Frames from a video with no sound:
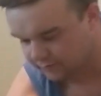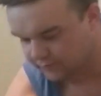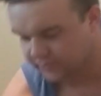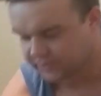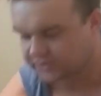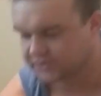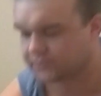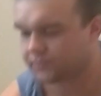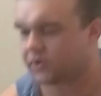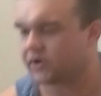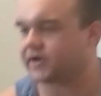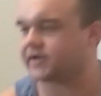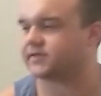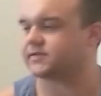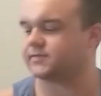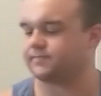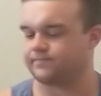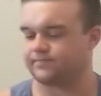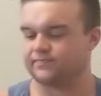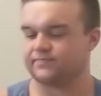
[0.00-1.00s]
the rear
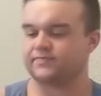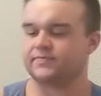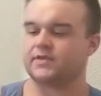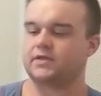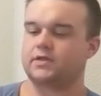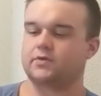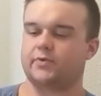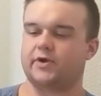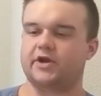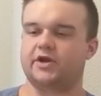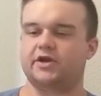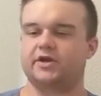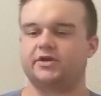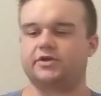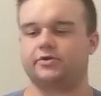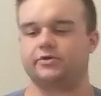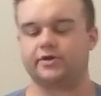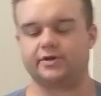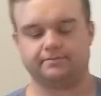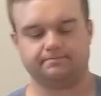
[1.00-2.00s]
springs, the way you're going to
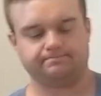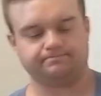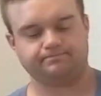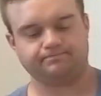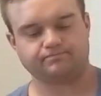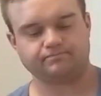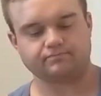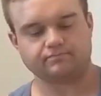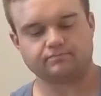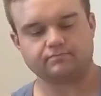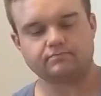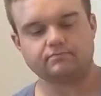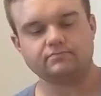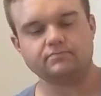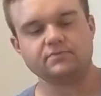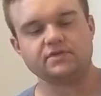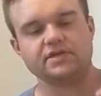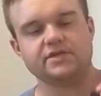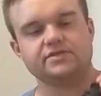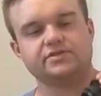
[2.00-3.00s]
do it
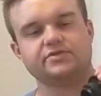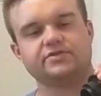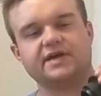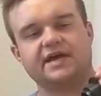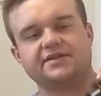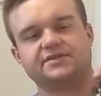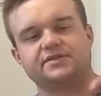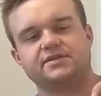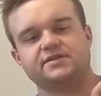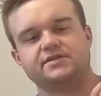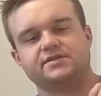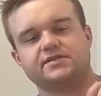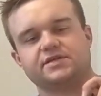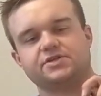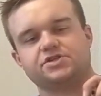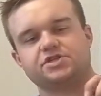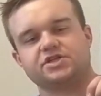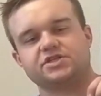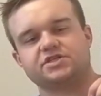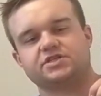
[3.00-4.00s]
is you got these
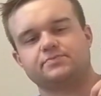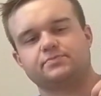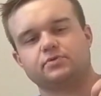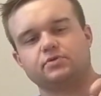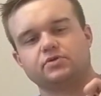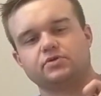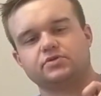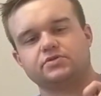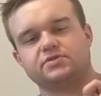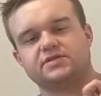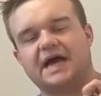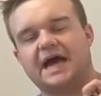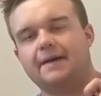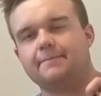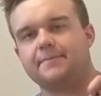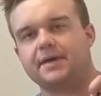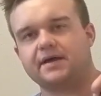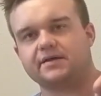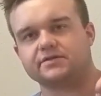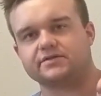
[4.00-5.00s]
adjustable
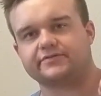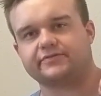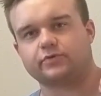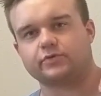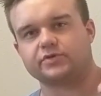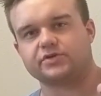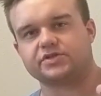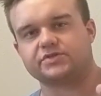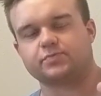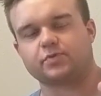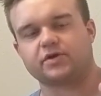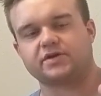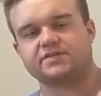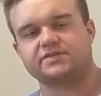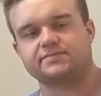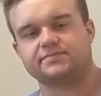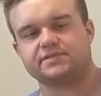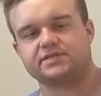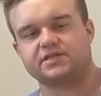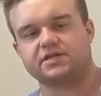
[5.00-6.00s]
top mounts for the
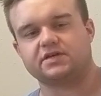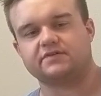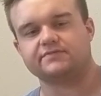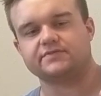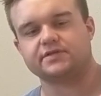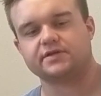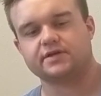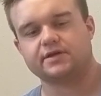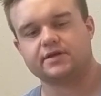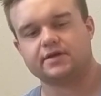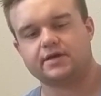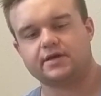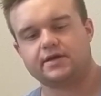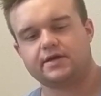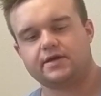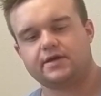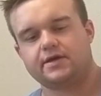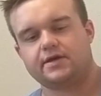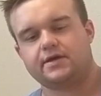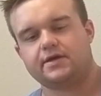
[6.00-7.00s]
springs themselves.
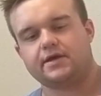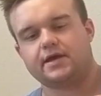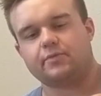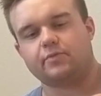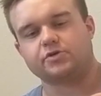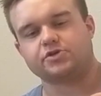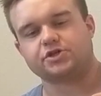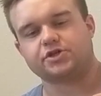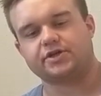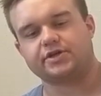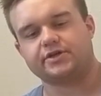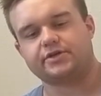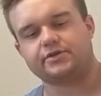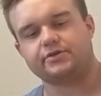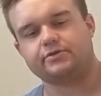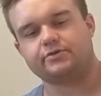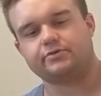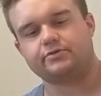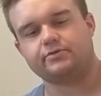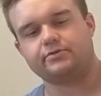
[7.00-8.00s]
And what you're going
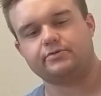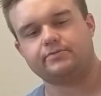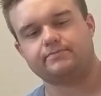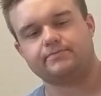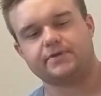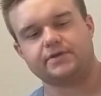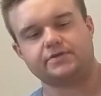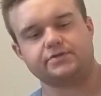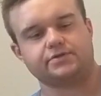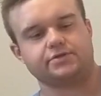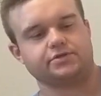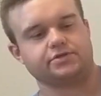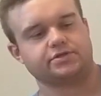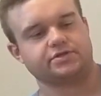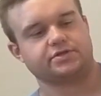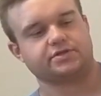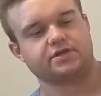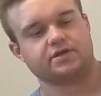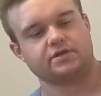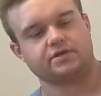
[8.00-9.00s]
to do is you're
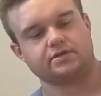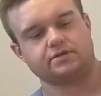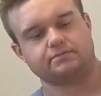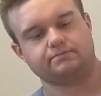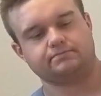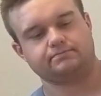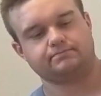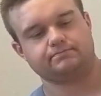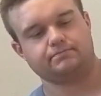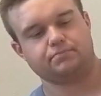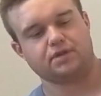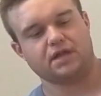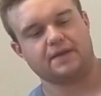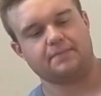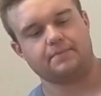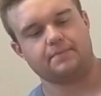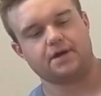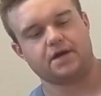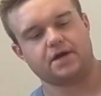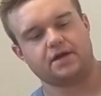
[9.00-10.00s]
just going to
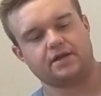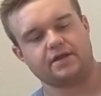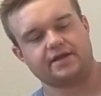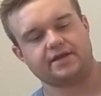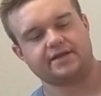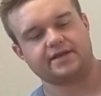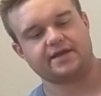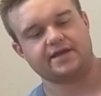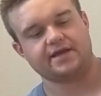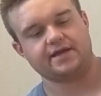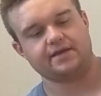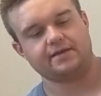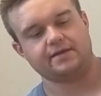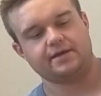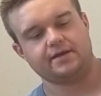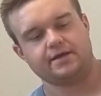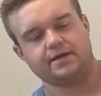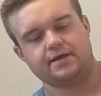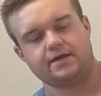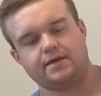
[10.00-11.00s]
plop them on like that.
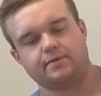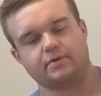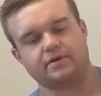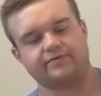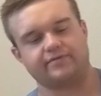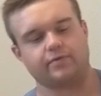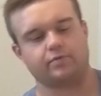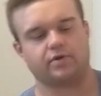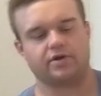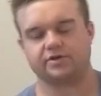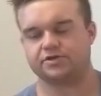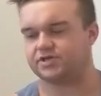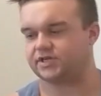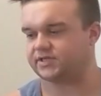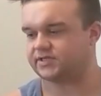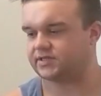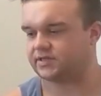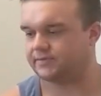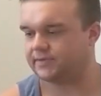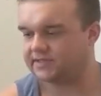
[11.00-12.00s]
Whenever you want to
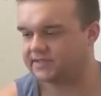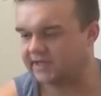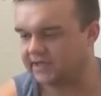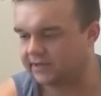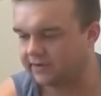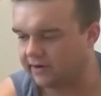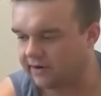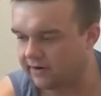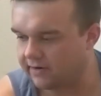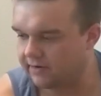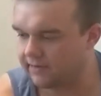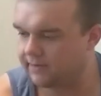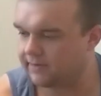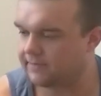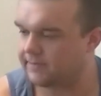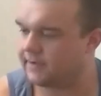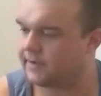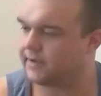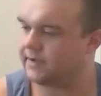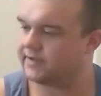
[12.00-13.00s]
adjust them, you take your
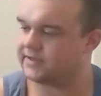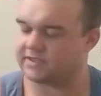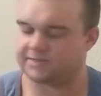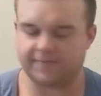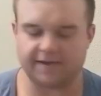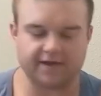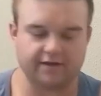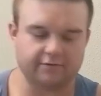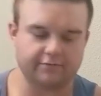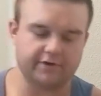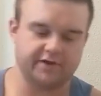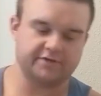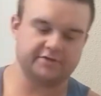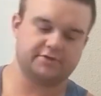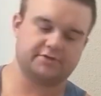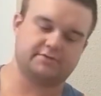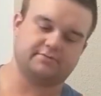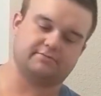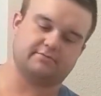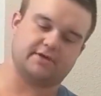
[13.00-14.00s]
spanner
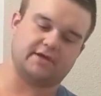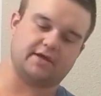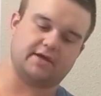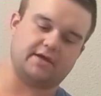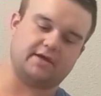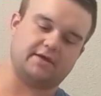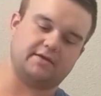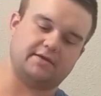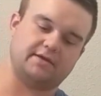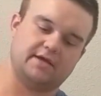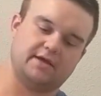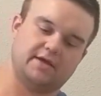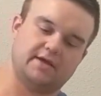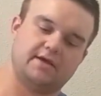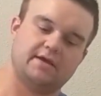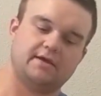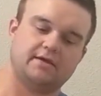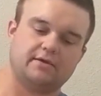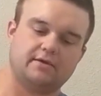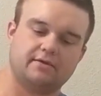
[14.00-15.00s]
wrench, and
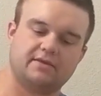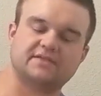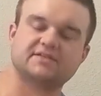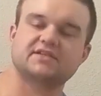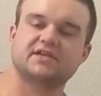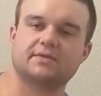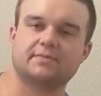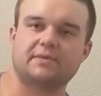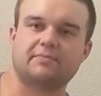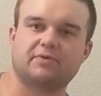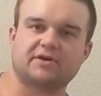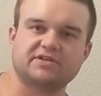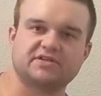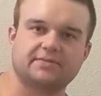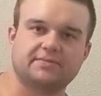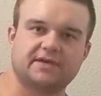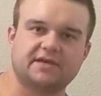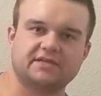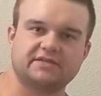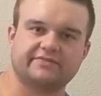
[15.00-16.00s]
this is going to be pressed
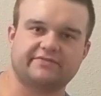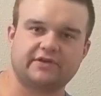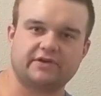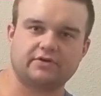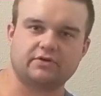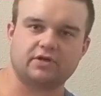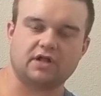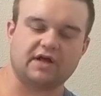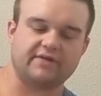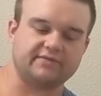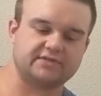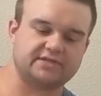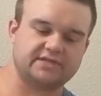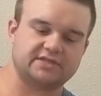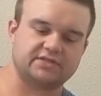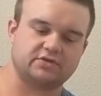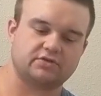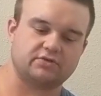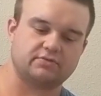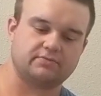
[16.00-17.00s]
up against the vehicle, obviously,
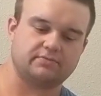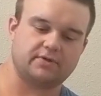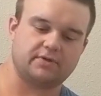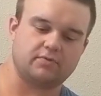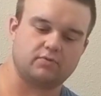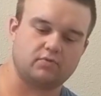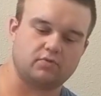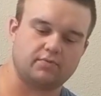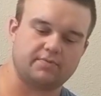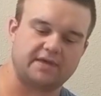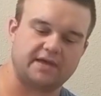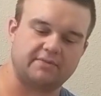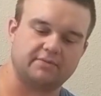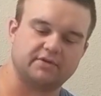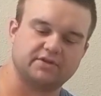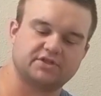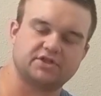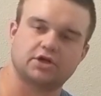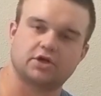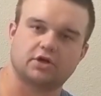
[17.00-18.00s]
so it will be able
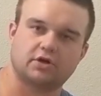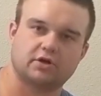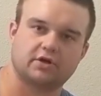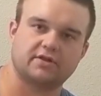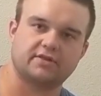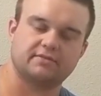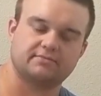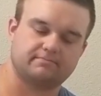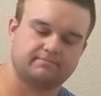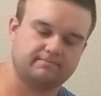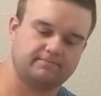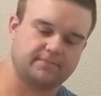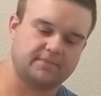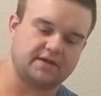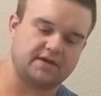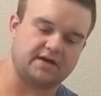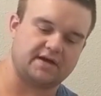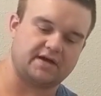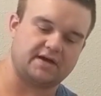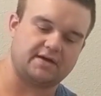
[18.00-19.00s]
to turn, and
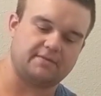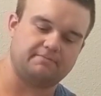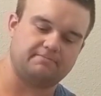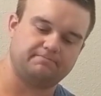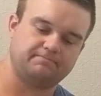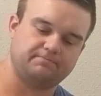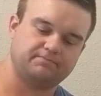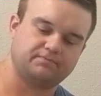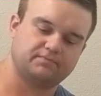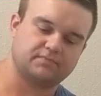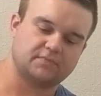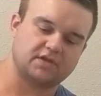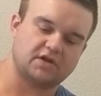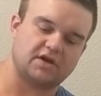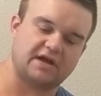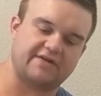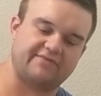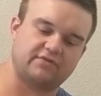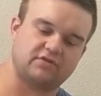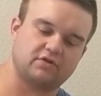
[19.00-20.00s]

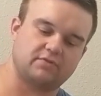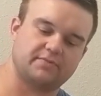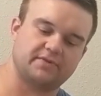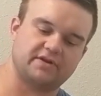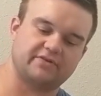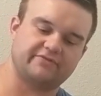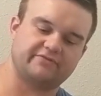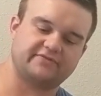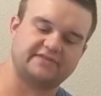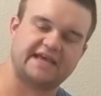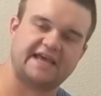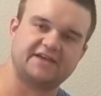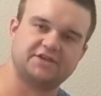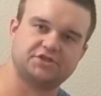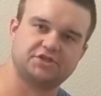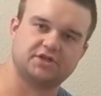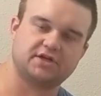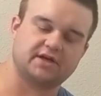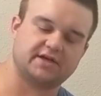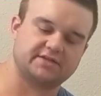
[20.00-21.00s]
it'll have a little bit of
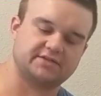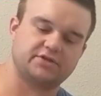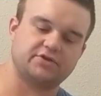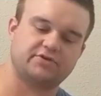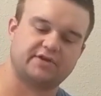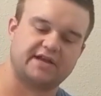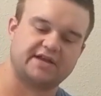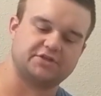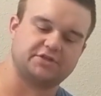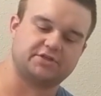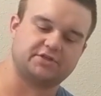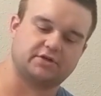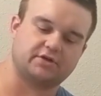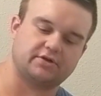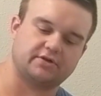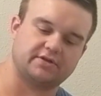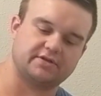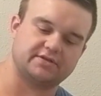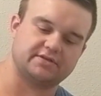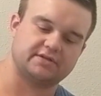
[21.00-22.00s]
tension on it, so you can actually
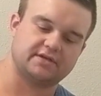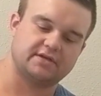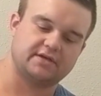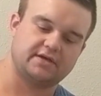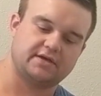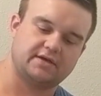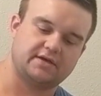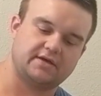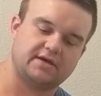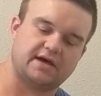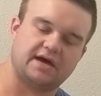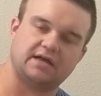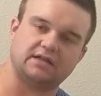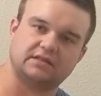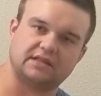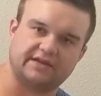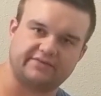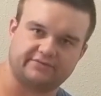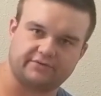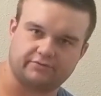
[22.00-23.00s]
turn this
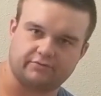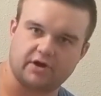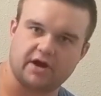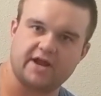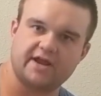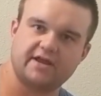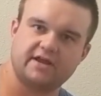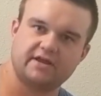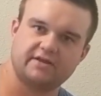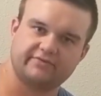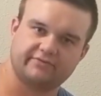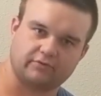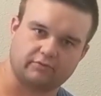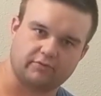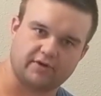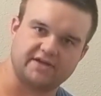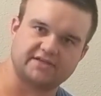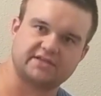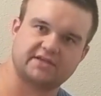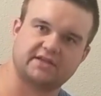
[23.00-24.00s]
left and right
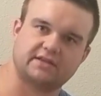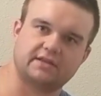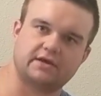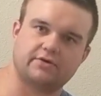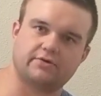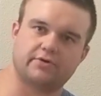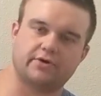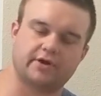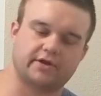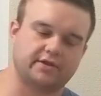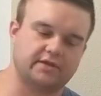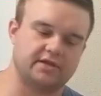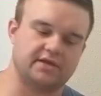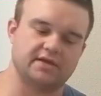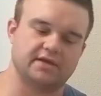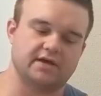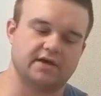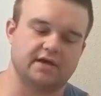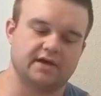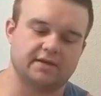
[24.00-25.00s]
for raising and lowering
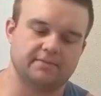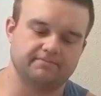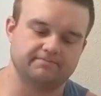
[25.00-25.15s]
the